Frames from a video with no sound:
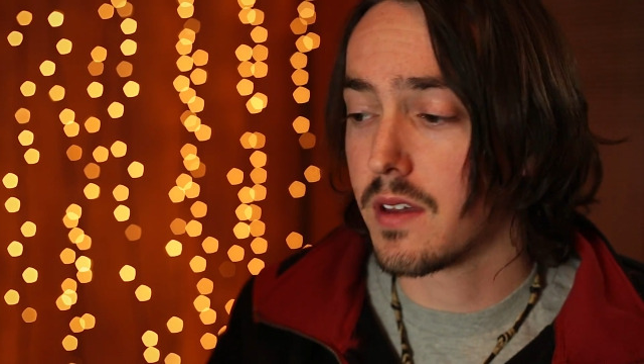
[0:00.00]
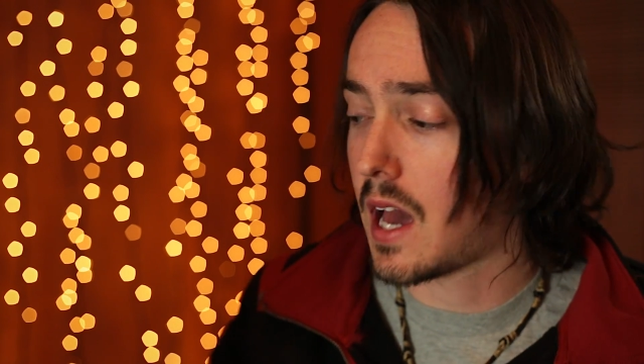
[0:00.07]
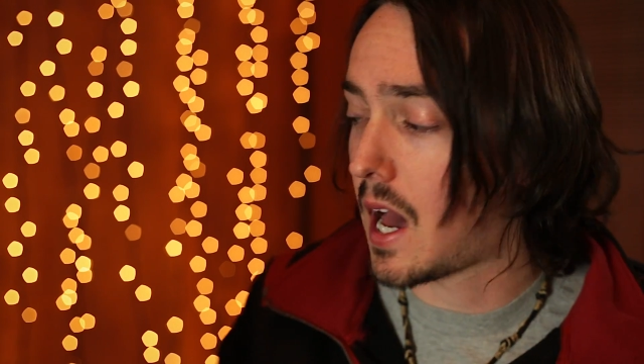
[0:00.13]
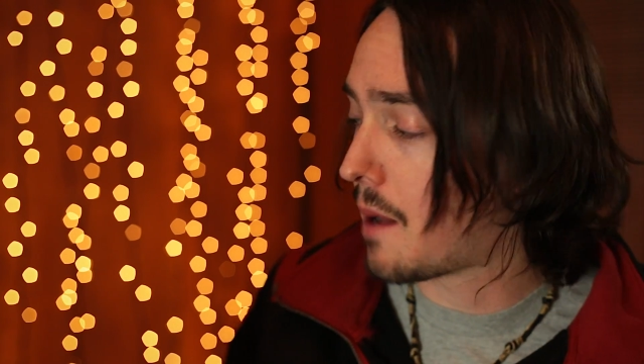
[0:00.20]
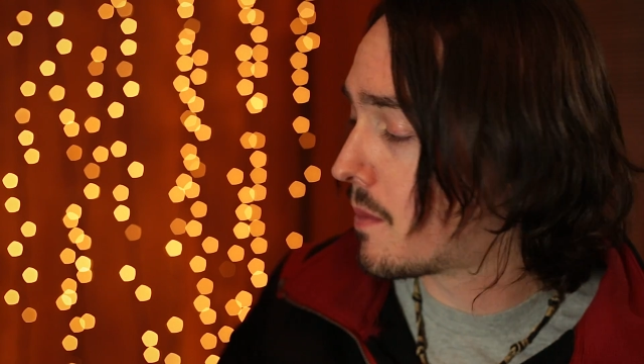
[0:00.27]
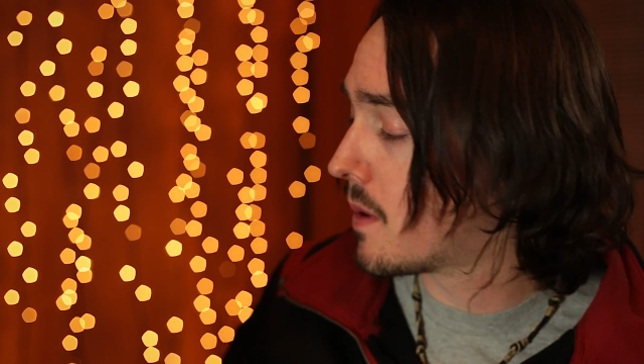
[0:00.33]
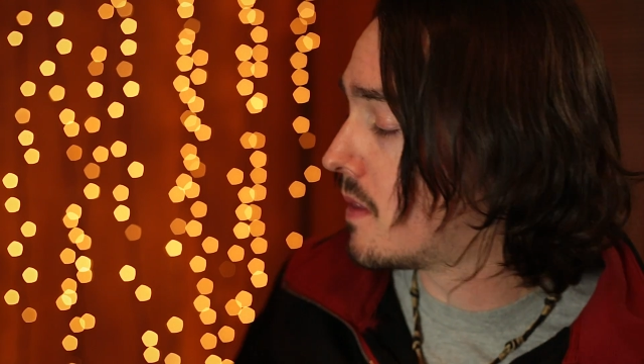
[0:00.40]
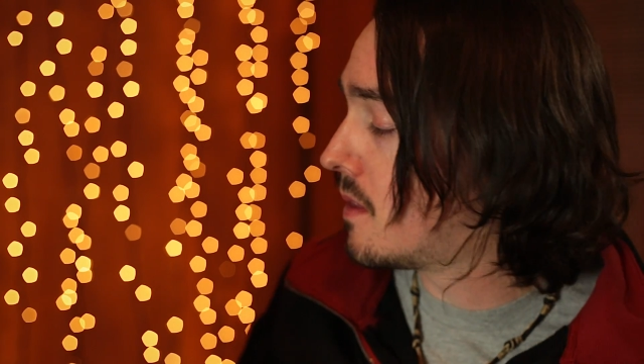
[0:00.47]

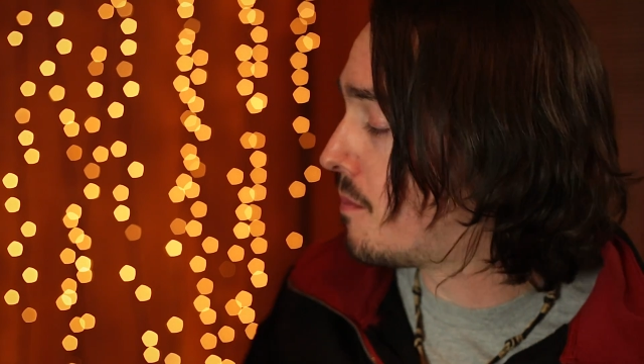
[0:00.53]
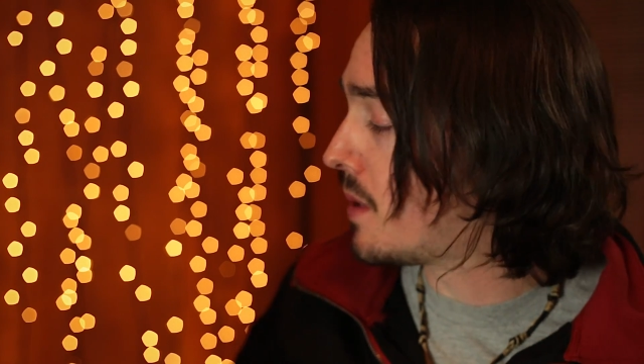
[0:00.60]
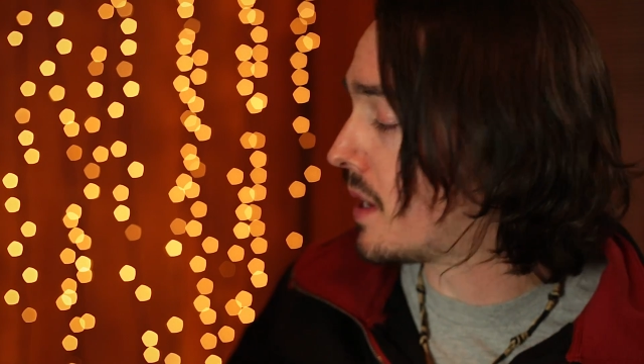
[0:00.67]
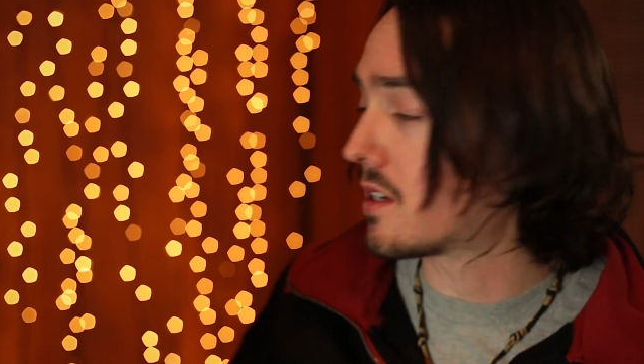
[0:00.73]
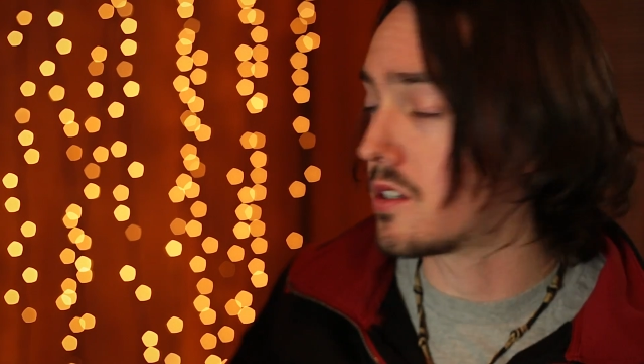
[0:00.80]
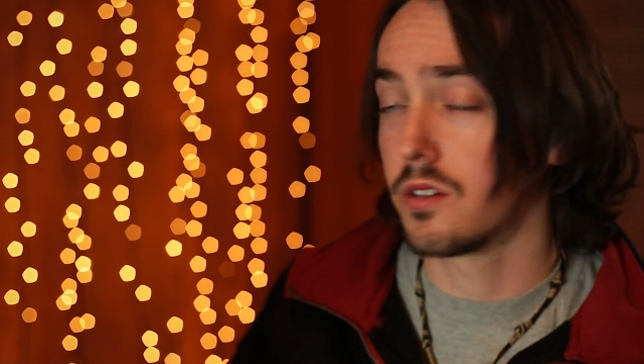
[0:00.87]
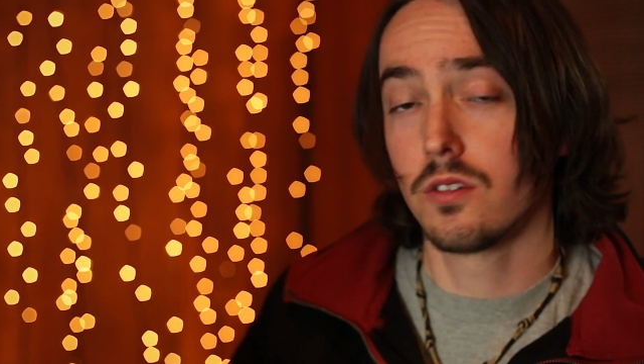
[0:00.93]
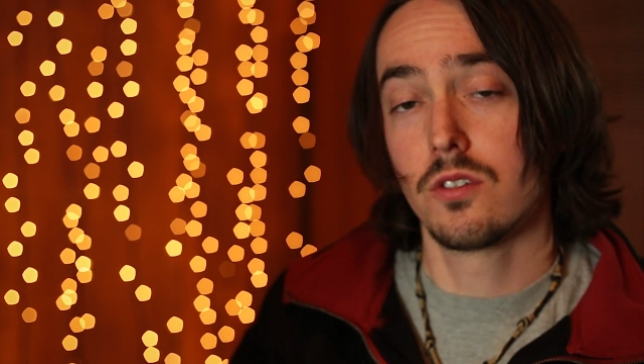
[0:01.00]
copied the
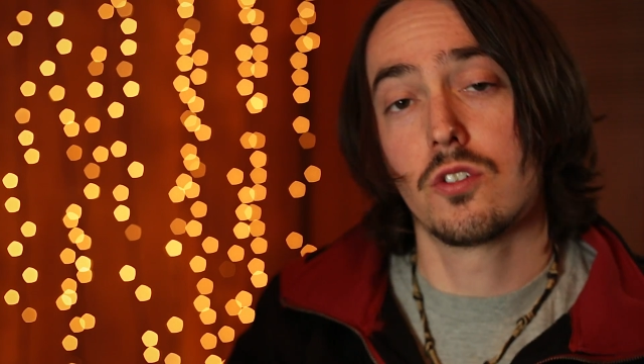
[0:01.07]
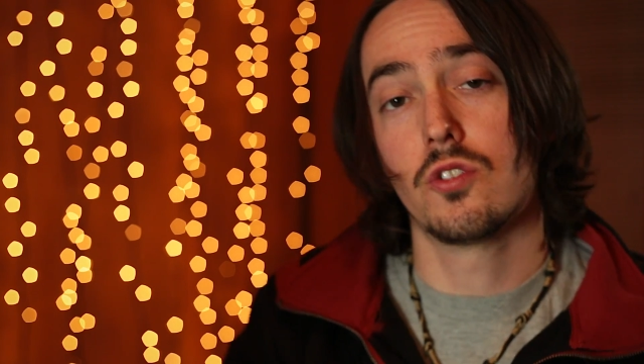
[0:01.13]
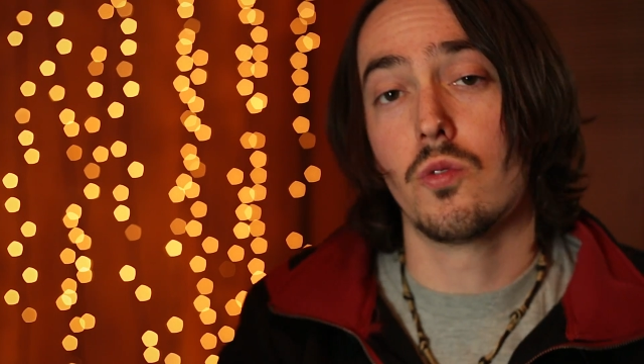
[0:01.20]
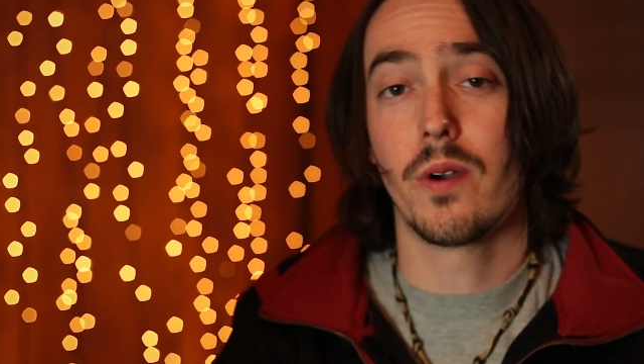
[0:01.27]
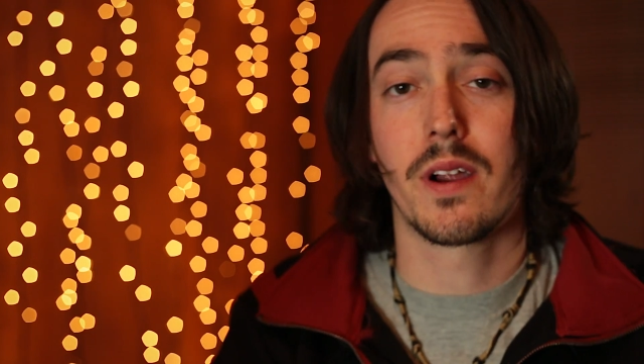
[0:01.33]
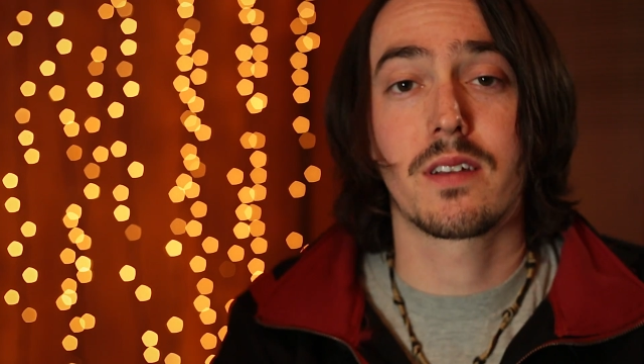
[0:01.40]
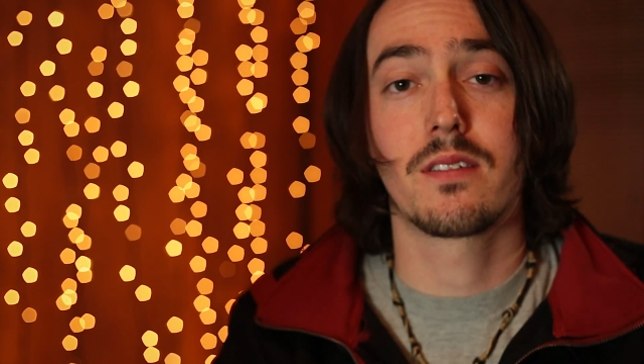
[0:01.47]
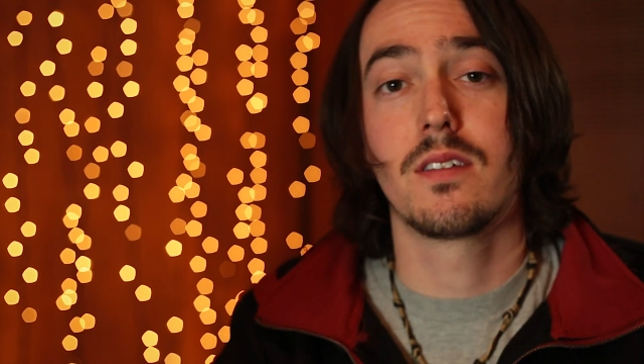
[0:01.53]
pictures
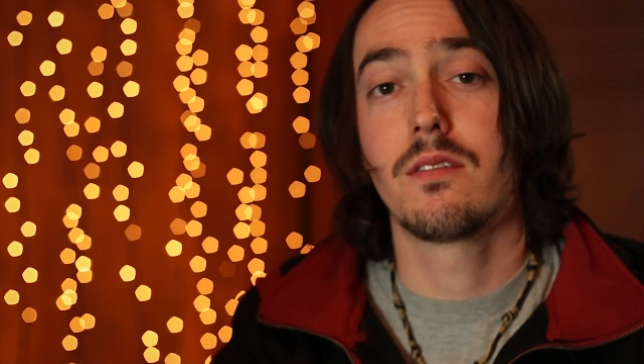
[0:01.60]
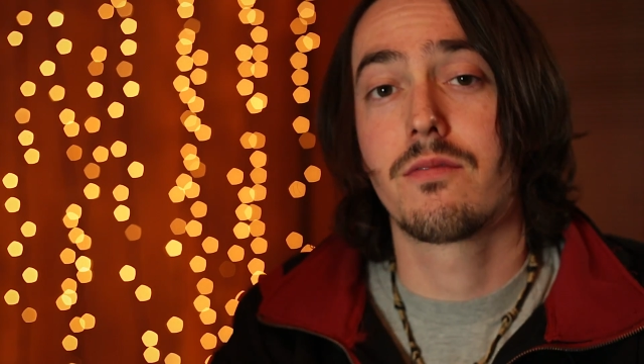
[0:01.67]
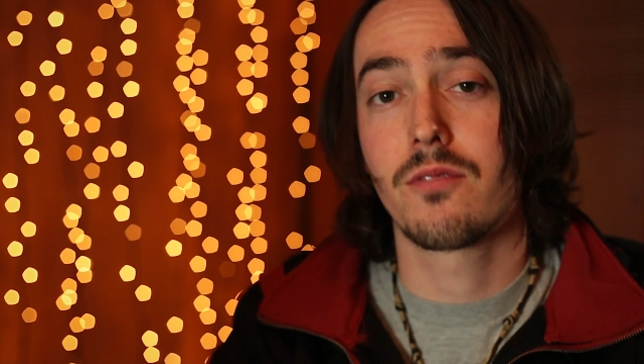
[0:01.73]
directly